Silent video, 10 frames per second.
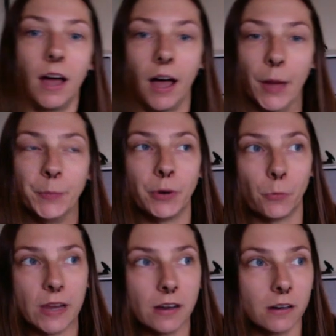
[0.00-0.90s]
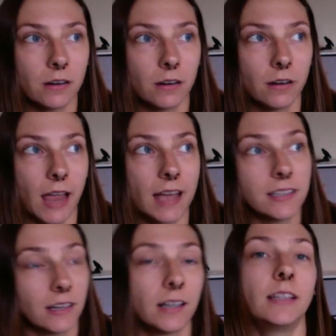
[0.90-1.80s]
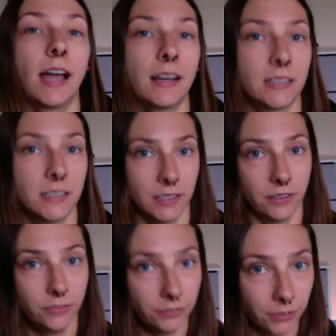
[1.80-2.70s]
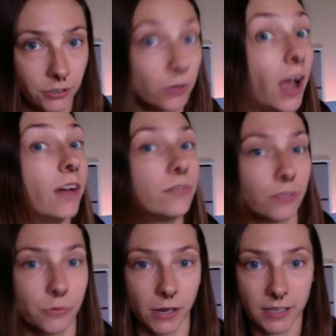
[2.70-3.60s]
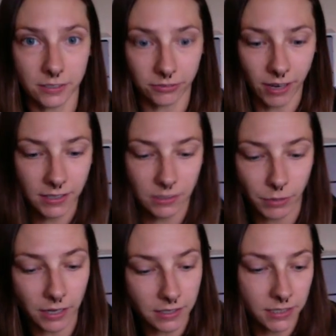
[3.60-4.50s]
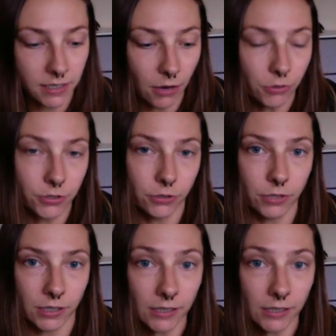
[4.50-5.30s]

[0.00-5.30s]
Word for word: Um, but we are, as a collective, so everyone is affected by the South Node in